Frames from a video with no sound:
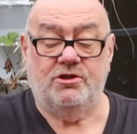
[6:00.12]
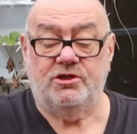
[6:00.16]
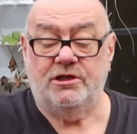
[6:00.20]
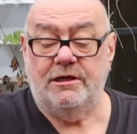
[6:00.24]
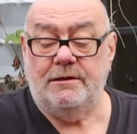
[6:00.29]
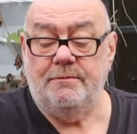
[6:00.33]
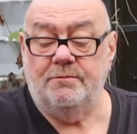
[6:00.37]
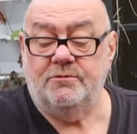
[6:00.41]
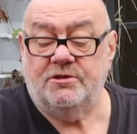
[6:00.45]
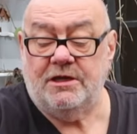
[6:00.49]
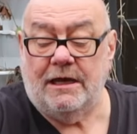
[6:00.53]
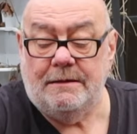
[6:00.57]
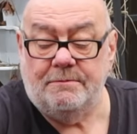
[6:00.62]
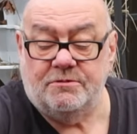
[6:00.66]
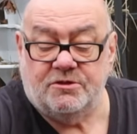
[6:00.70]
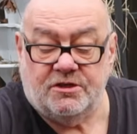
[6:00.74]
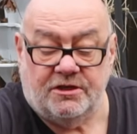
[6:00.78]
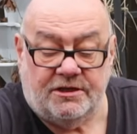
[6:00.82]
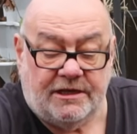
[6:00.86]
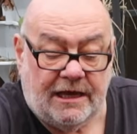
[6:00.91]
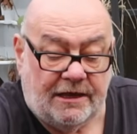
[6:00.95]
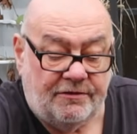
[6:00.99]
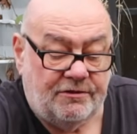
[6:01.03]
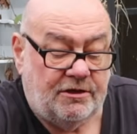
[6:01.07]
cheap tapes
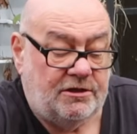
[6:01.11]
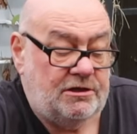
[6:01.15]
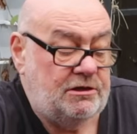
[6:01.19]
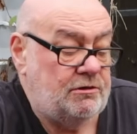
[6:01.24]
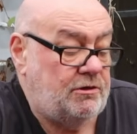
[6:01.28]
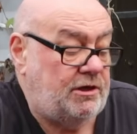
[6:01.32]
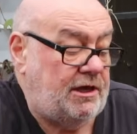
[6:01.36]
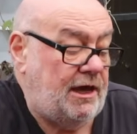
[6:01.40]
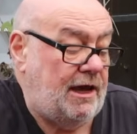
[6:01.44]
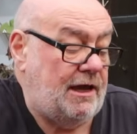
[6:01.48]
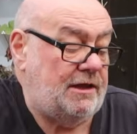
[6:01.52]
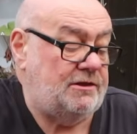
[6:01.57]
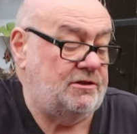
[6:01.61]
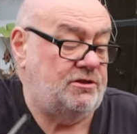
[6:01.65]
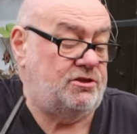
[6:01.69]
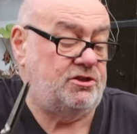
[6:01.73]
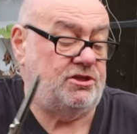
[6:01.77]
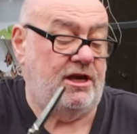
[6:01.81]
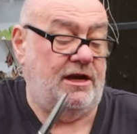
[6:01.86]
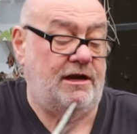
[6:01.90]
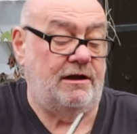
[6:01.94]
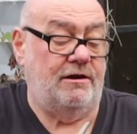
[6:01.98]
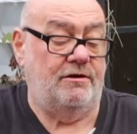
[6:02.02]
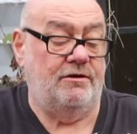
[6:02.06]
again that you can't
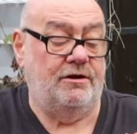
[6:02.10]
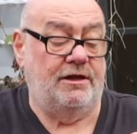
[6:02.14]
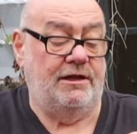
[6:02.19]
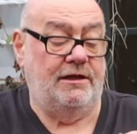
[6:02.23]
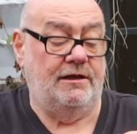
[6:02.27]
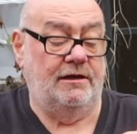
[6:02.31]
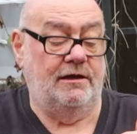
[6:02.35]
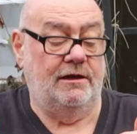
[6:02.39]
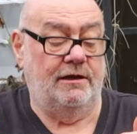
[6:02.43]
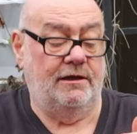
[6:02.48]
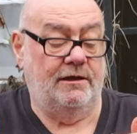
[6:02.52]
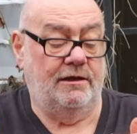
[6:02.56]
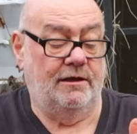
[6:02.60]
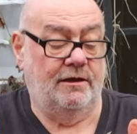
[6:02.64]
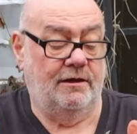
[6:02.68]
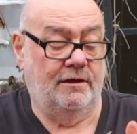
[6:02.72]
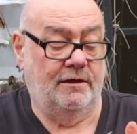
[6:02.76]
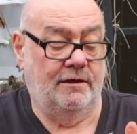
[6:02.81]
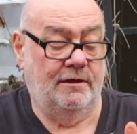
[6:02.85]
tear neatly.